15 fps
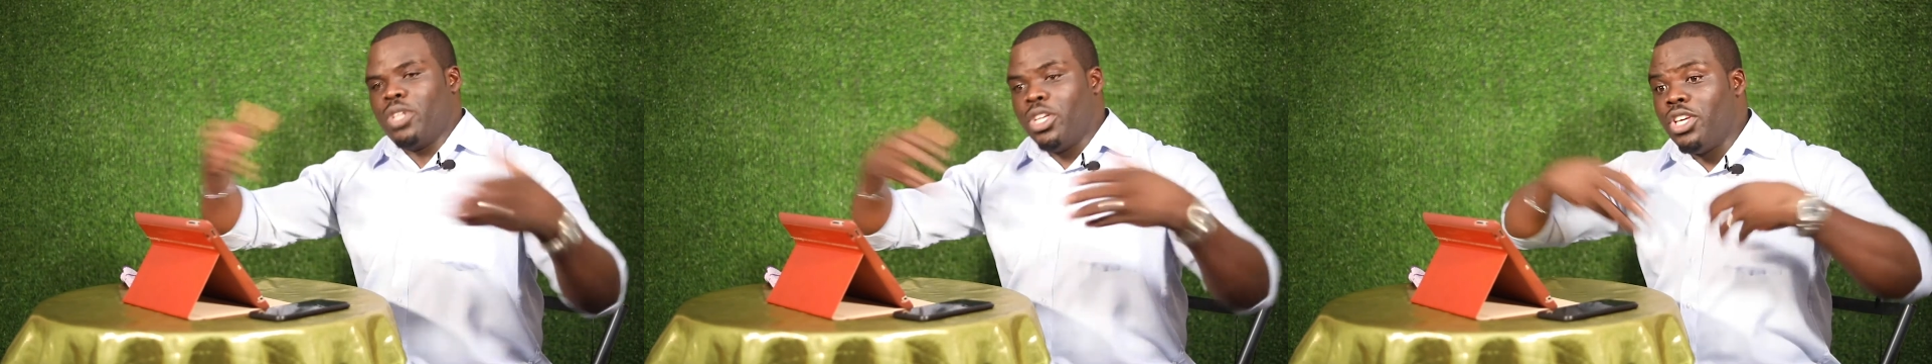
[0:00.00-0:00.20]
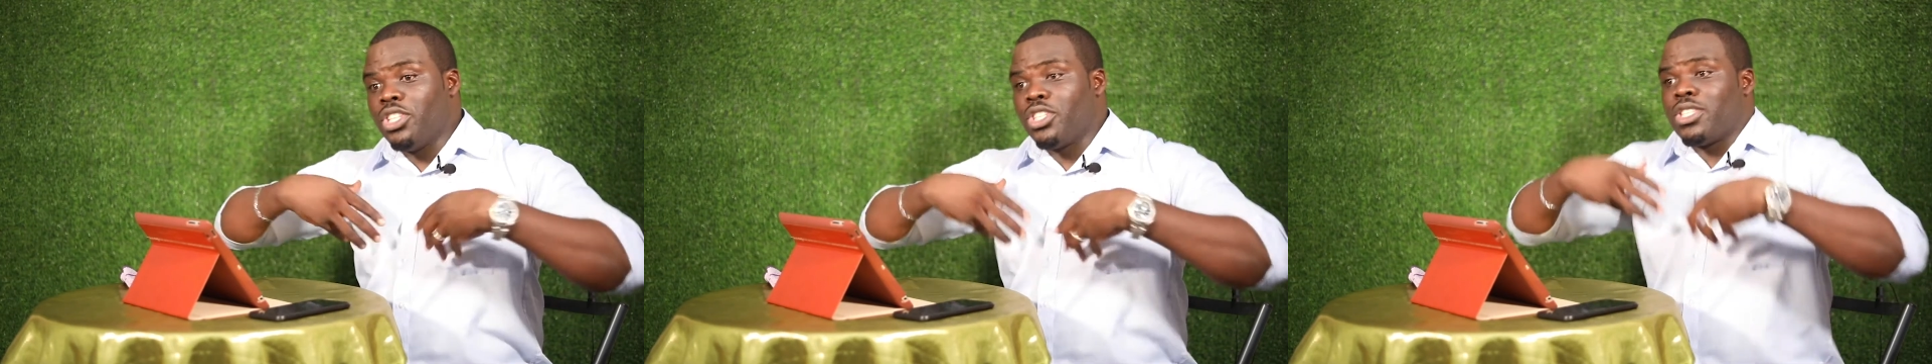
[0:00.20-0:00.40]

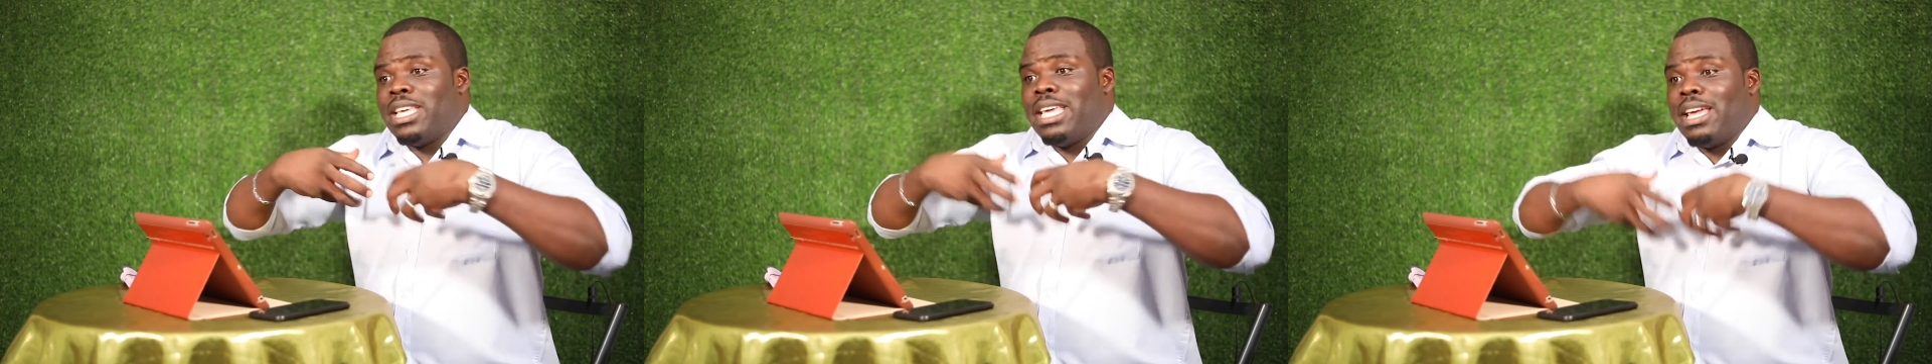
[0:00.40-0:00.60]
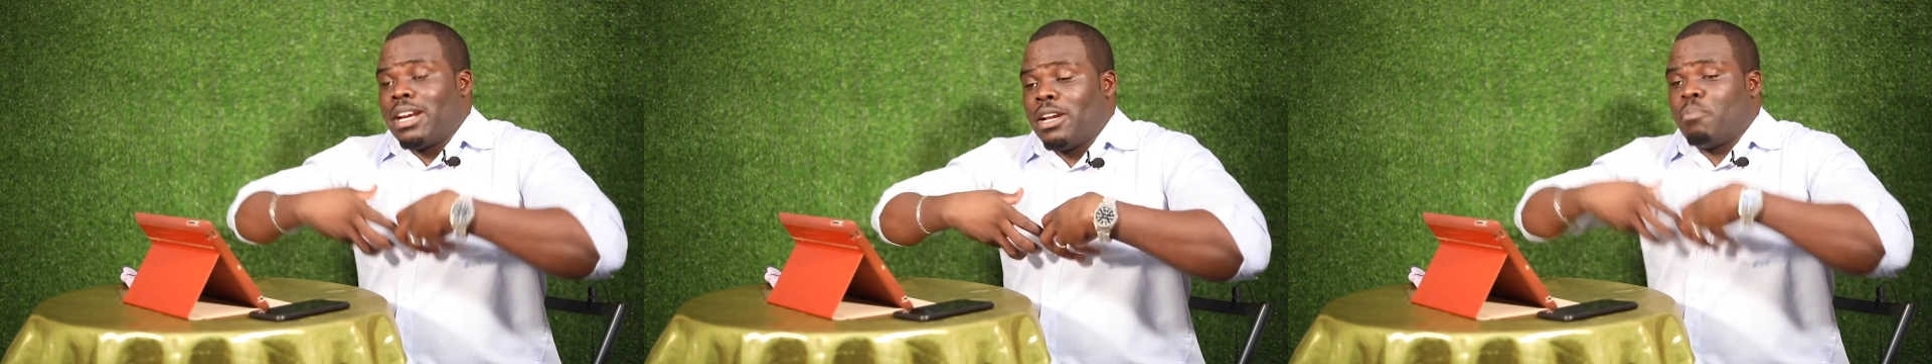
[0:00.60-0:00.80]
He is
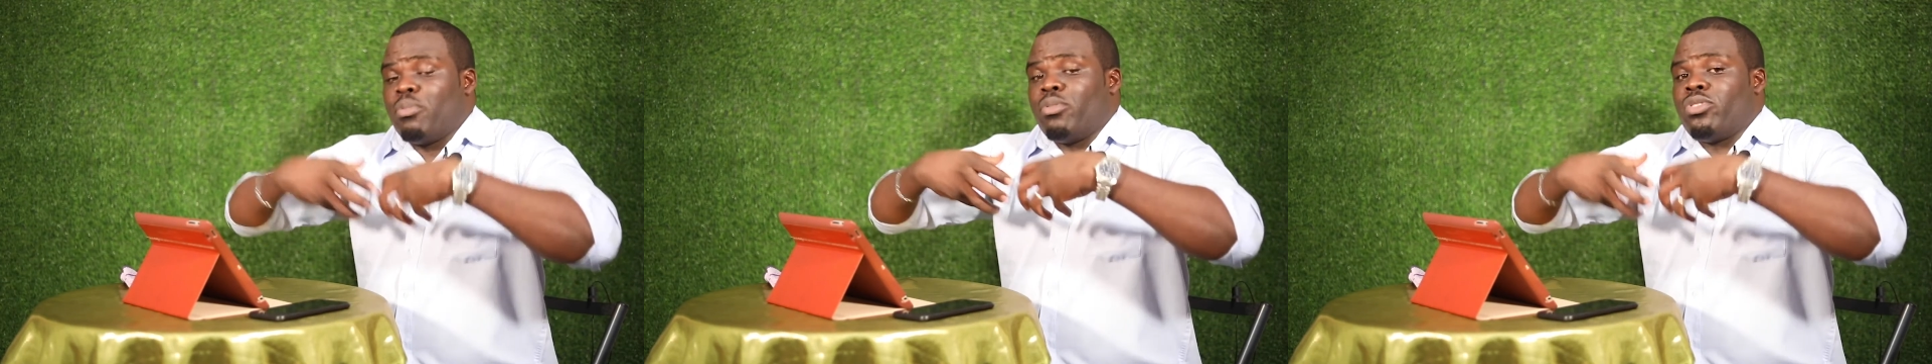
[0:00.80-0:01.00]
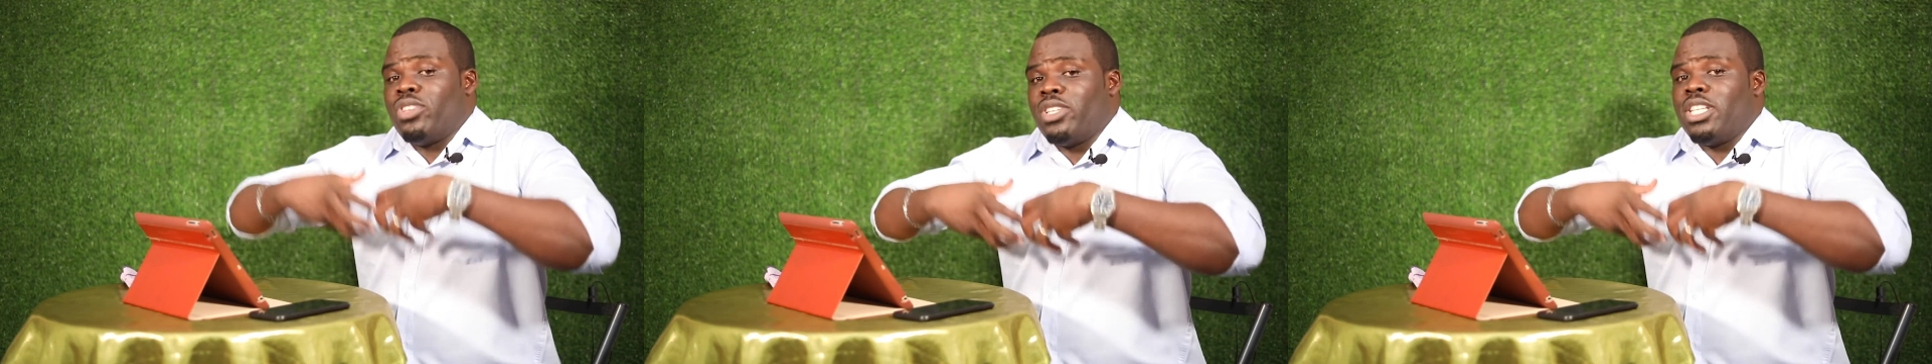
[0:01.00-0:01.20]
a
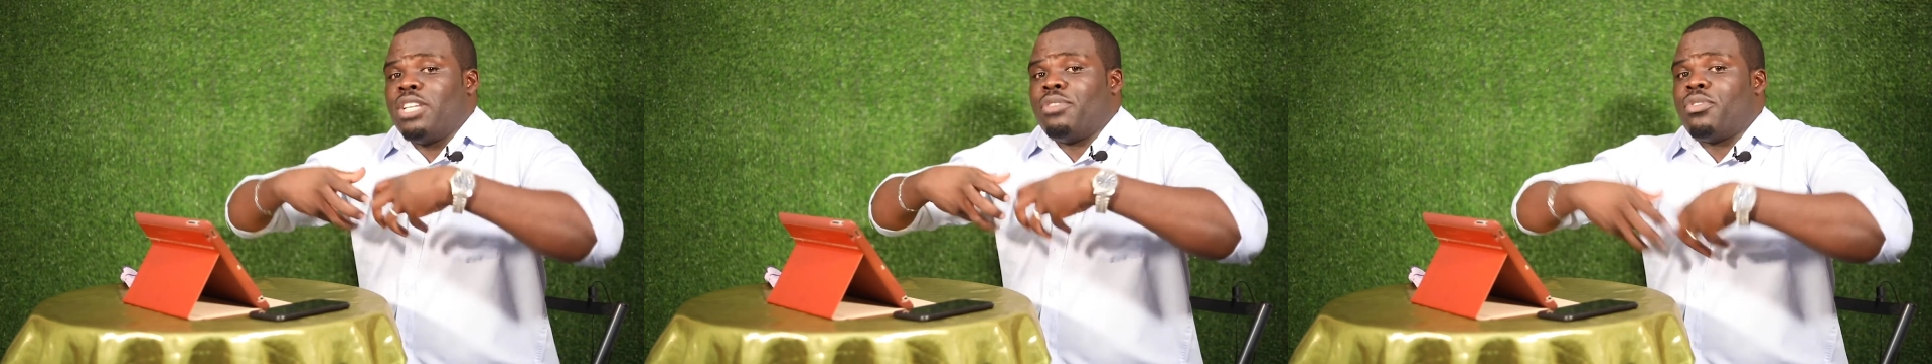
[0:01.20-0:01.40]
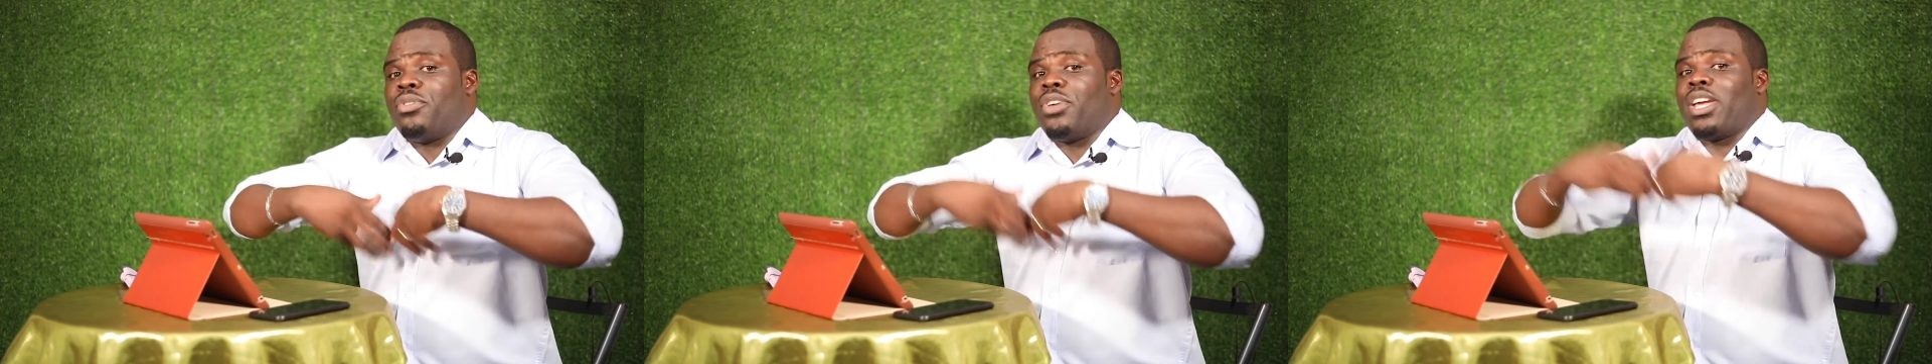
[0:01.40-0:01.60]
representative of